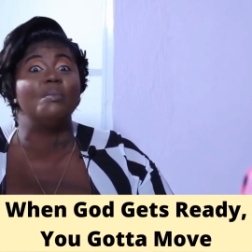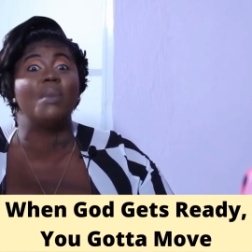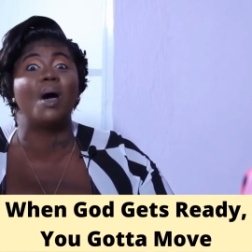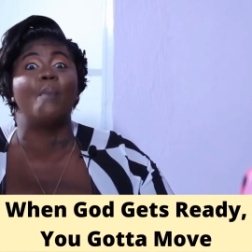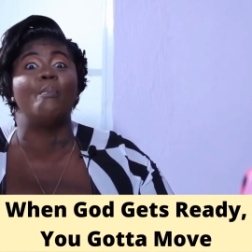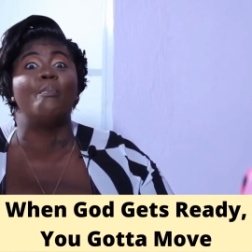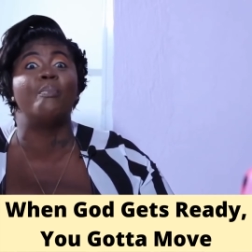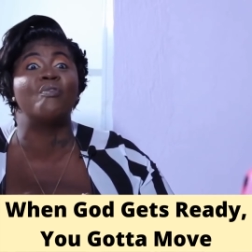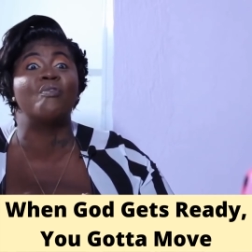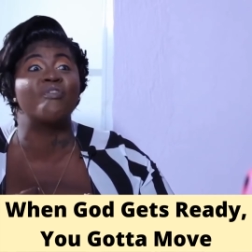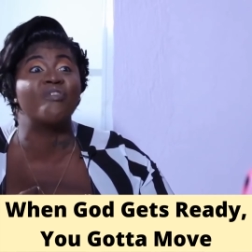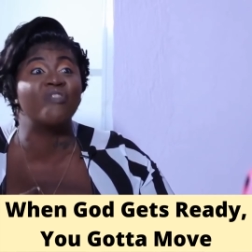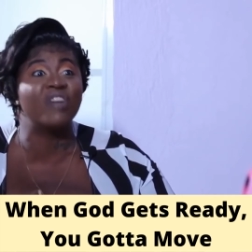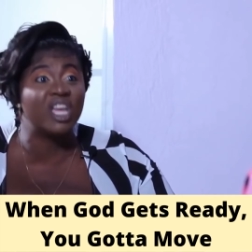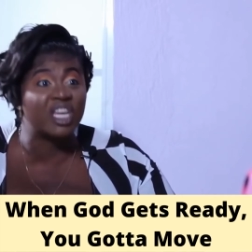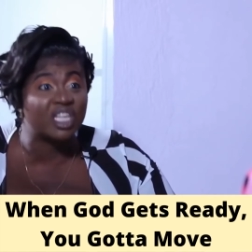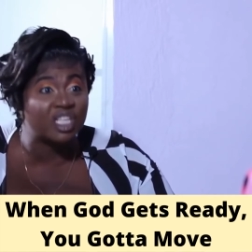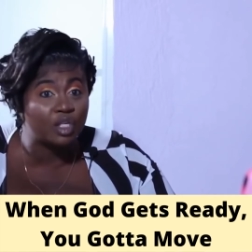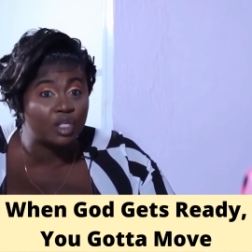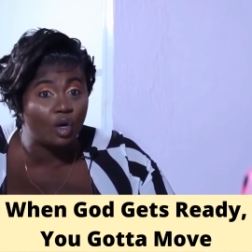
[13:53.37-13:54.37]
he might
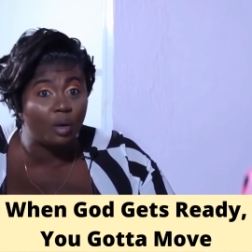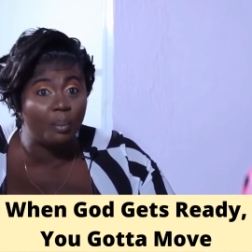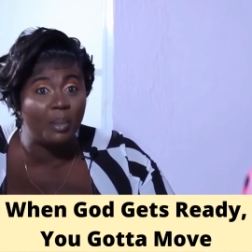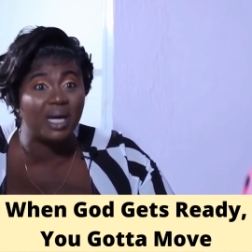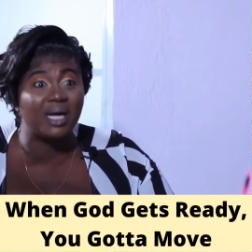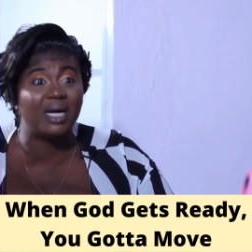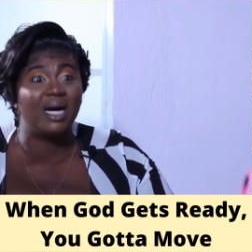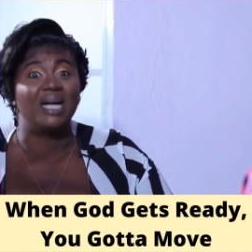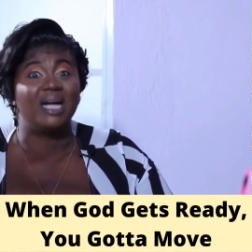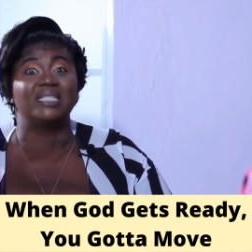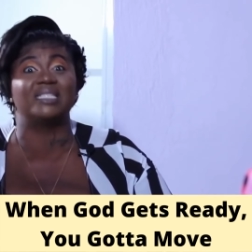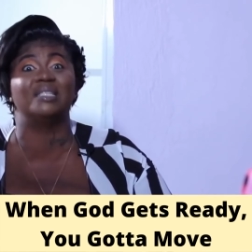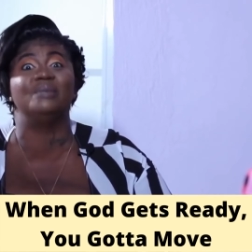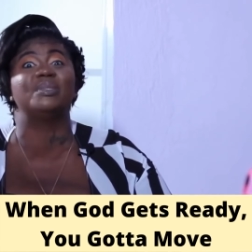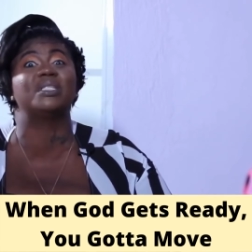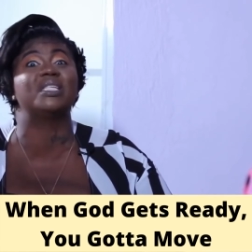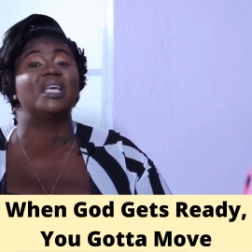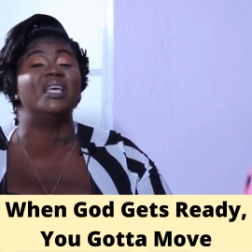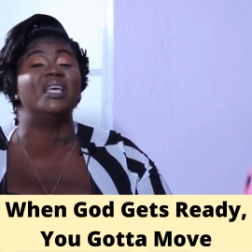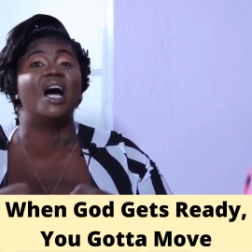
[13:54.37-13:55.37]
break you because
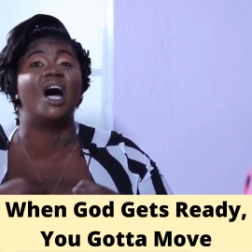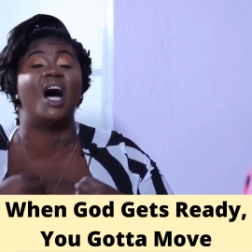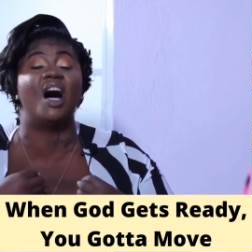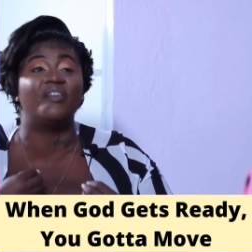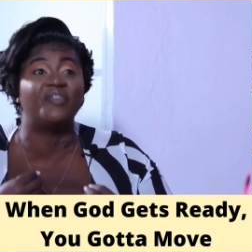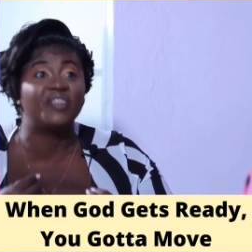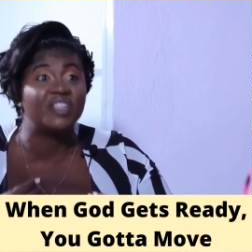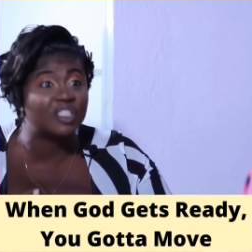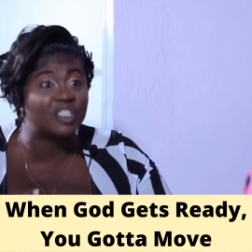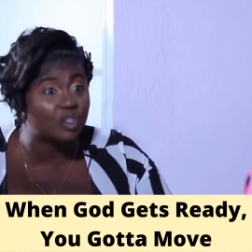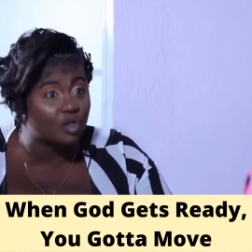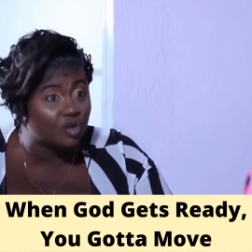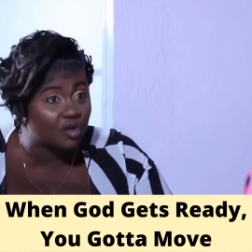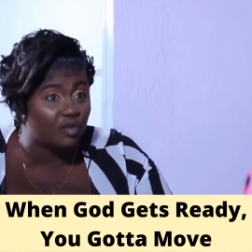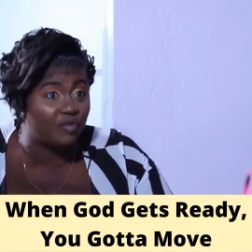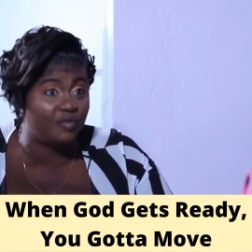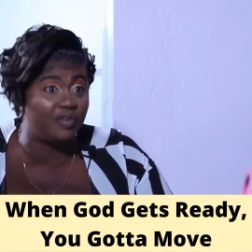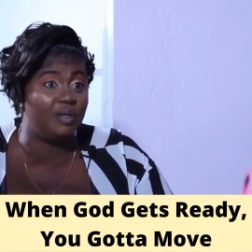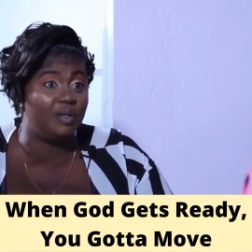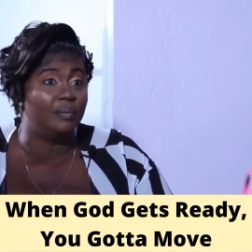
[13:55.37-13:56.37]
him say you have to
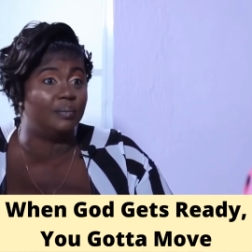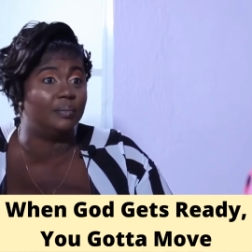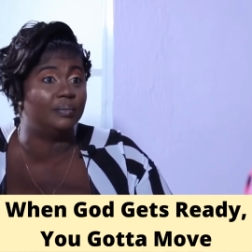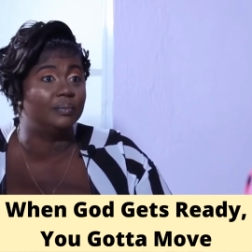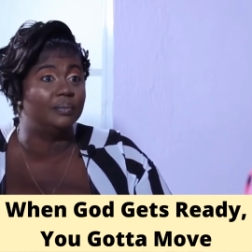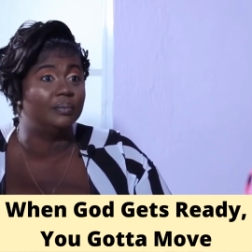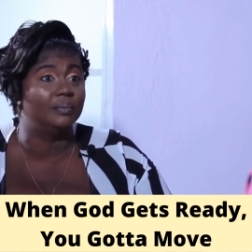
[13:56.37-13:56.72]
serve him.